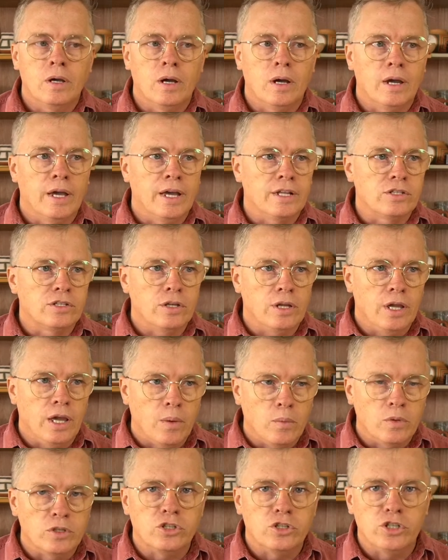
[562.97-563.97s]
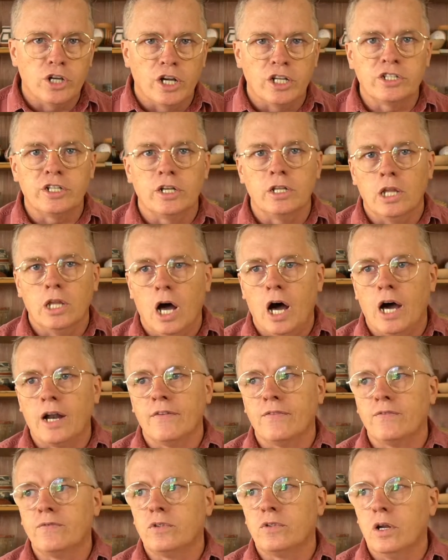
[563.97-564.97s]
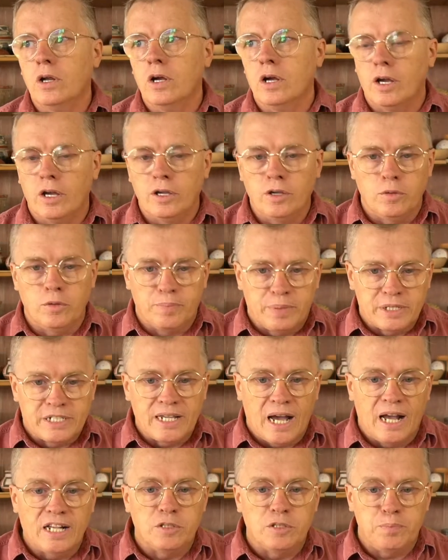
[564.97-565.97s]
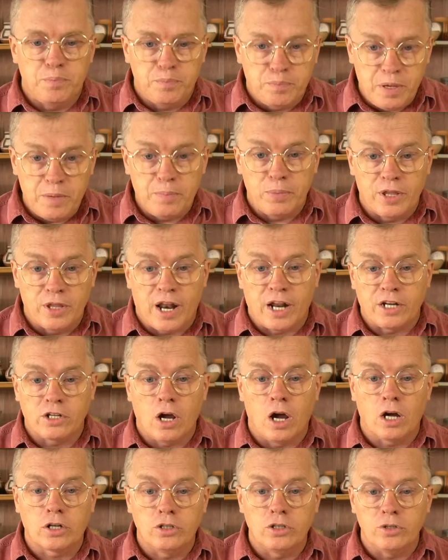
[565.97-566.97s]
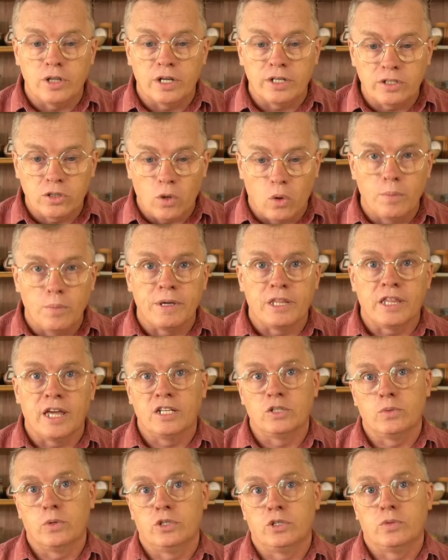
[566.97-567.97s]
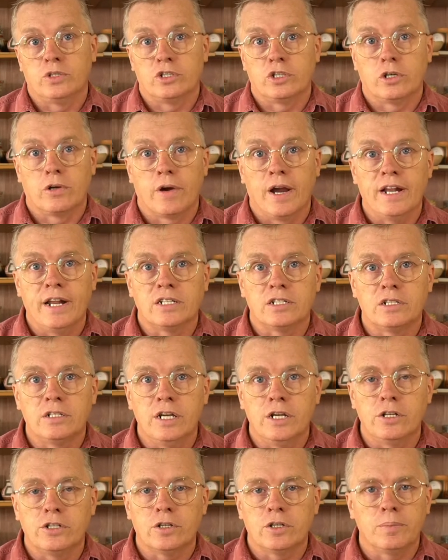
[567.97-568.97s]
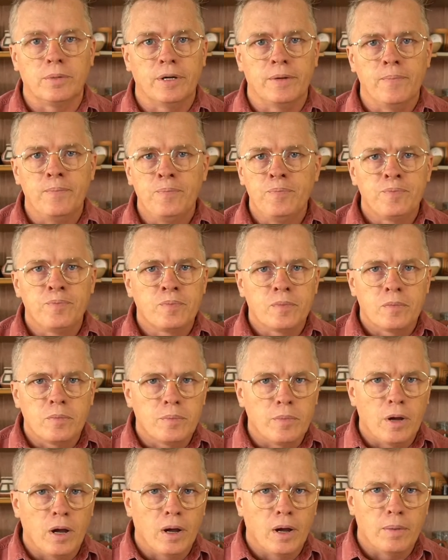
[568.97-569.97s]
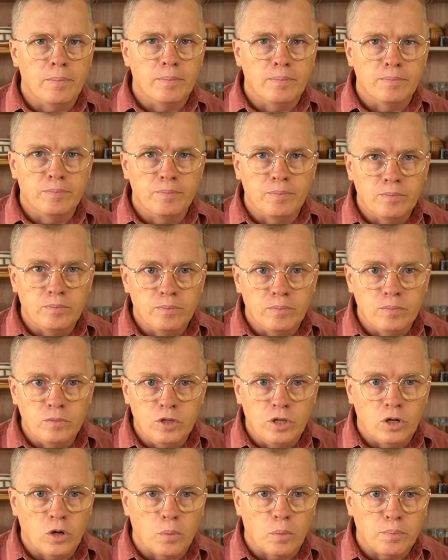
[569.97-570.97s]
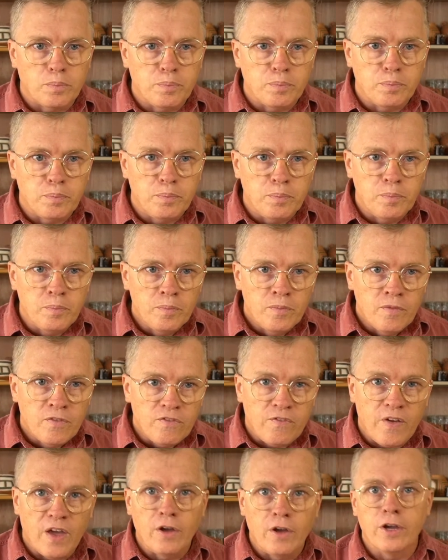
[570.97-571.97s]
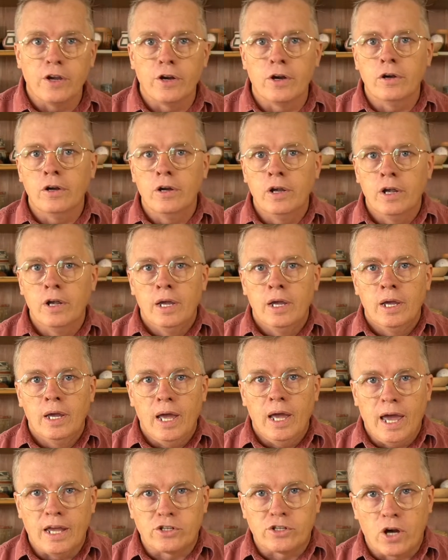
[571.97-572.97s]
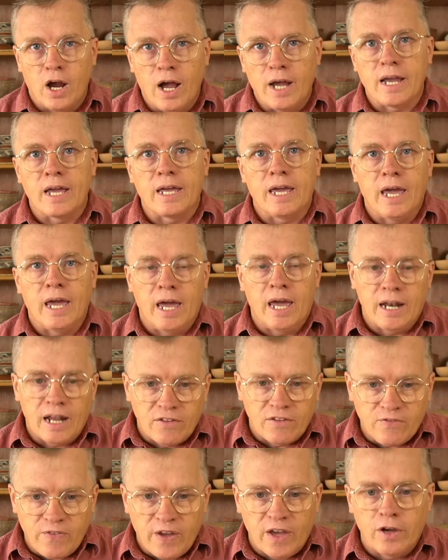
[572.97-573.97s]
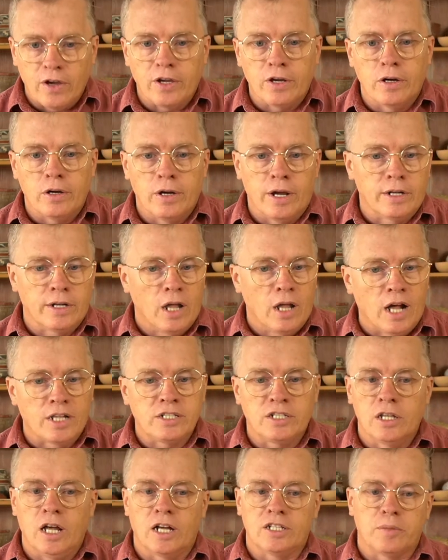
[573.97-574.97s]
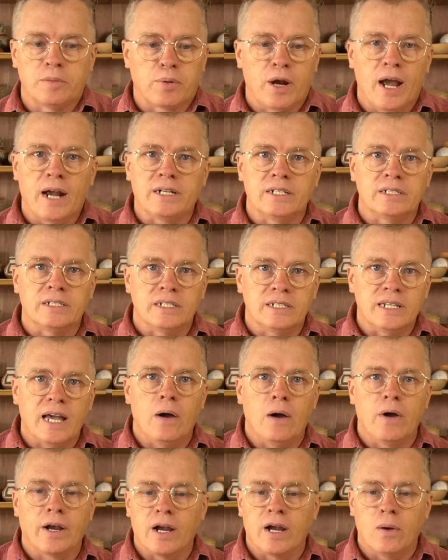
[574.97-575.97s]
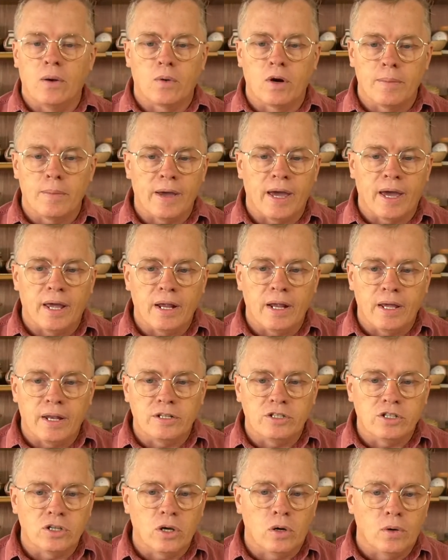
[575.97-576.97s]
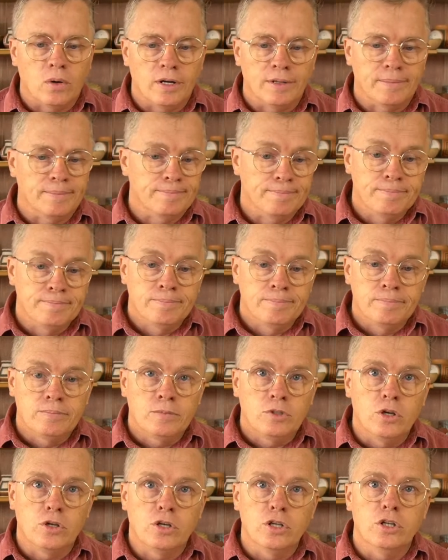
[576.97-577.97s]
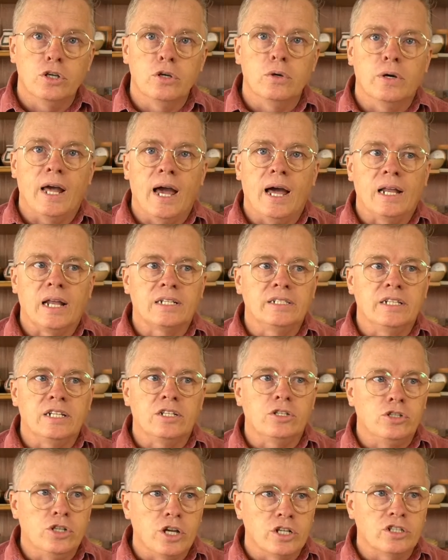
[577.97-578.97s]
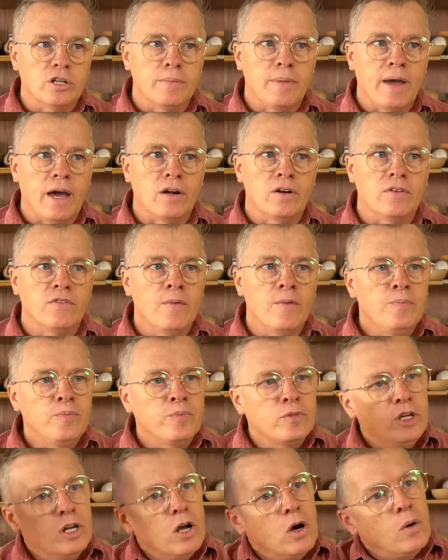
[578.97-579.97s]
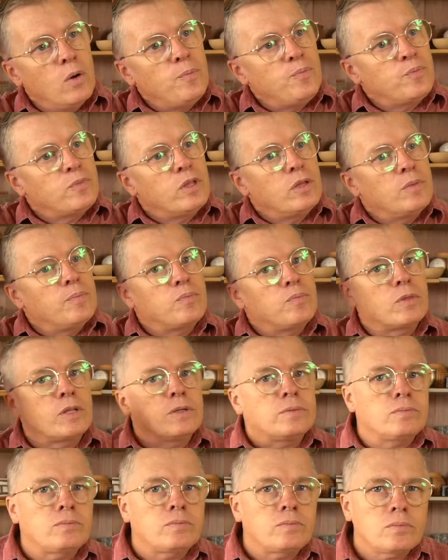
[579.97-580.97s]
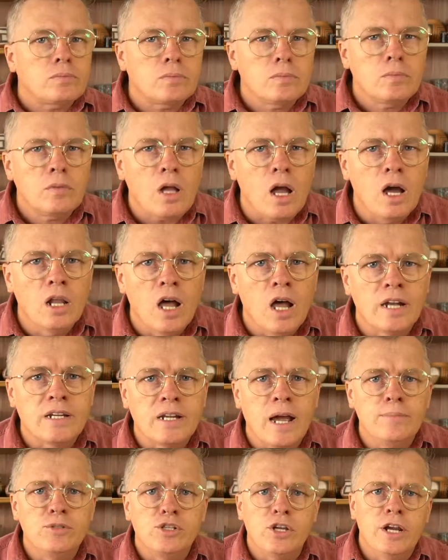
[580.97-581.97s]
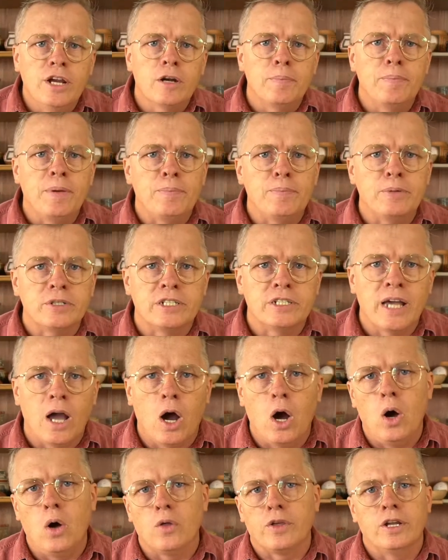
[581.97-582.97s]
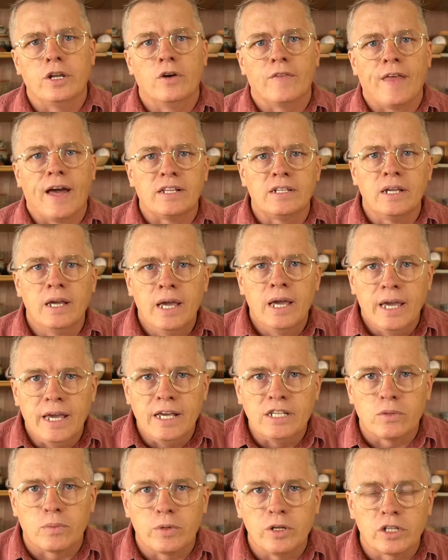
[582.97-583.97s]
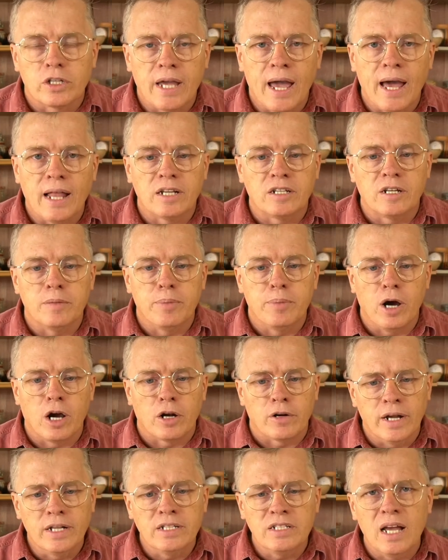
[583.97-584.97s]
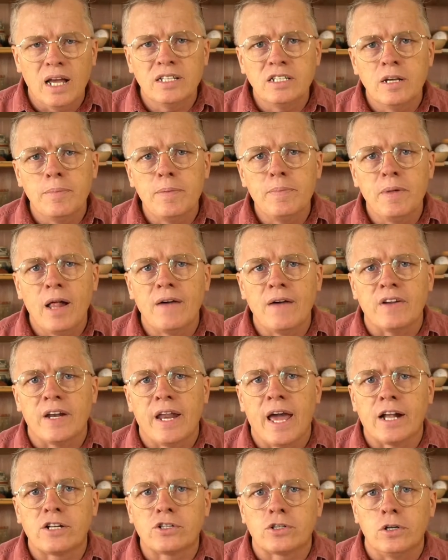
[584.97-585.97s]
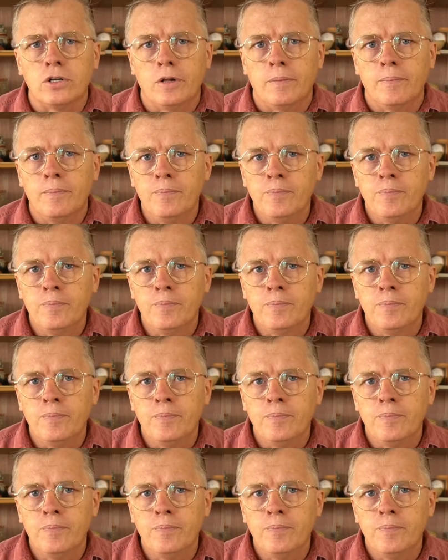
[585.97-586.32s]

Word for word: it it was just a lot of uh, besides people that I talked to that told me things, which was the greatest teacher. But uh, you know, failure and trying again and failure and lots and lots of practice is how I got where I'm at. And so um, you can do it, Alex. It's just a matter of you know. A lot of times you hear people say, "Oh, you know that he's a real talented potter," and and some people have a natural